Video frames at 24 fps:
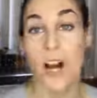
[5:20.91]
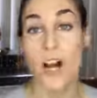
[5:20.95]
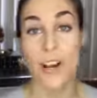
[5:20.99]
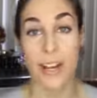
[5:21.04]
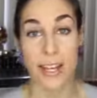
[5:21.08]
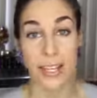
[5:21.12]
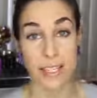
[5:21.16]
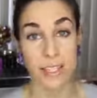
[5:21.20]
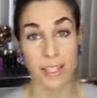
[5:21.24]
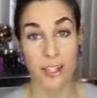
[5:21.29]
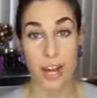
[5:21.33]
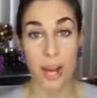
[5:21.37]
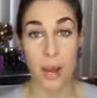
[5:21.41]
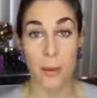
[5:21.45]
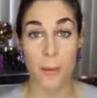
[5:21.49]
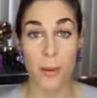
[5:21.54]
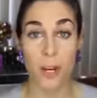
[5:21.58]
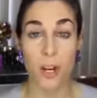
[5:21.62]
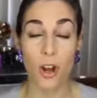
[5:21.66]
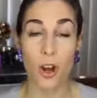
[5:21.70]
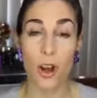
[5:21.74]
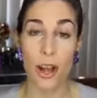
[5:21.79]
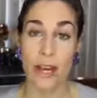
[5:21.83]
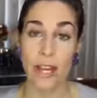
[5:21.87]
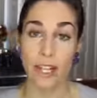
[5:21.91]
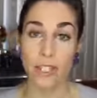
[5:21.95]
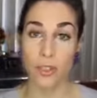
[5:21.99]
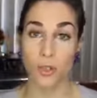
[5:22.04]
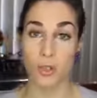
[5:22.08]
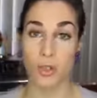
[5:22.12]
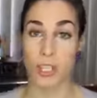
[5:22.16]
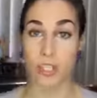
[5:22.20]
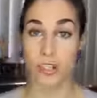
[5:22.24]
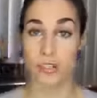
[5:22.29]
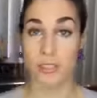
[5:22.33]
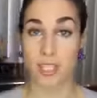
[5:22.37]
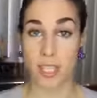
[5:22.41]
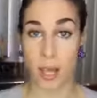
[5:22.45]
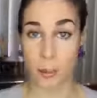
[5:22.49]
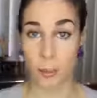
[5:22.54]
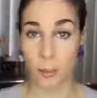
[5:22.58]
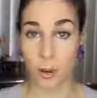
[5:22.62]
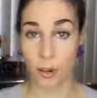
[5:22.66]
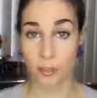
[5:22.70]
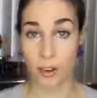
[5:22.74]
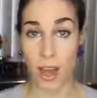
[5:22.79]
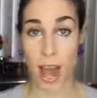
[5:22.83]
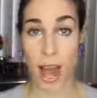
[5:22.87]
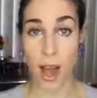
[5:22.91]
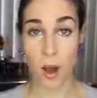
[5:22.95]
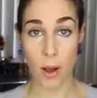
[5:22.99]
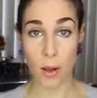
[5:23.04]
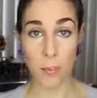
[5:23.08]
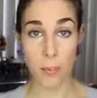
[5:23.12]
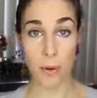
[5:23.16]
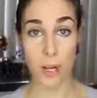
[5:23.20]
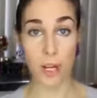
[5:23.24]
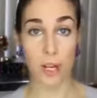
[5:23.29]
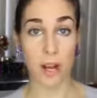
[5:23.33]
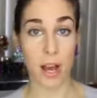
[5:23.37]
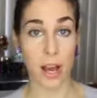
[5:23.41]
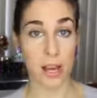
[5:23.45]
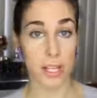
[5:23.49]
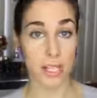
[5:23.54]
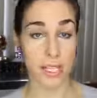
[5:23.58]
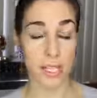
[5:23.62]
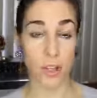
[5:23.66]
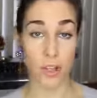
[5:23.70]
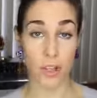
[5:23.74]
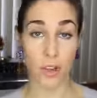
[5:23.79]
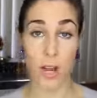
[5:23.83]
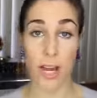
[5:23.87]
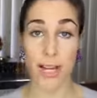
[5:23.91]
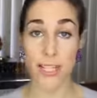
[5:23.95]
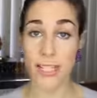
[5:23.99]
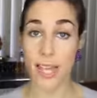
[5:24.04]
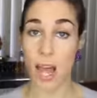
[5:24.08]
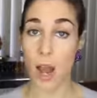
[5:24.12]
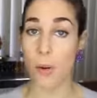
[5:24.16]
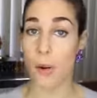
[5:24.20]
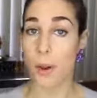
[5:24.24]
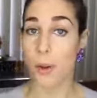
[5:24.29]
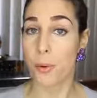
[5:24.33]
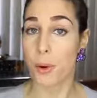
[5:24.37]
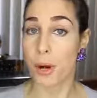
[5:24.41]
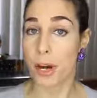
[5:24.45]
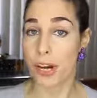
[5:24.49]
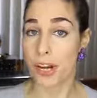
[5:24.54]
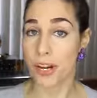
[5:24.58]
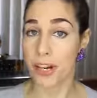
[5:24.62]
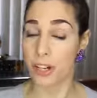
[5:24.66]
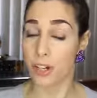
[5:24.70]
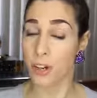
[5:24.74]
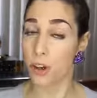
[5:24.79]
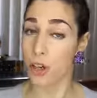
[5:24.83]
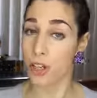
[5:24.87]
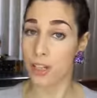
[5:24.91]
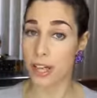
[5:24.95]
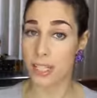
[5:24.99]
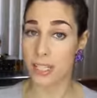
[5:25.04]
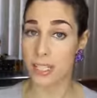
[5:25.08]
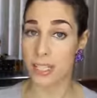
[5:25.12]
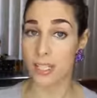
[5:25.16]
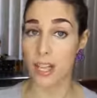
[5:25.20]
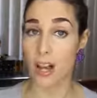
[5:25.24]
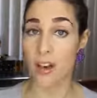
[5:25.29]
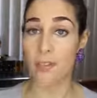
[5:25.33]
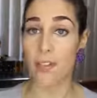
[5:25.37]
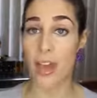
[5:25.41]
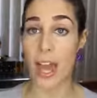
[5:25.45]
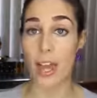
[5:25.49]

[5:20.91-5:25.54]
Okay, so now I'm going to go ahead and do a little demo of how I put it on and tell you guys how I wear it and all that stuff,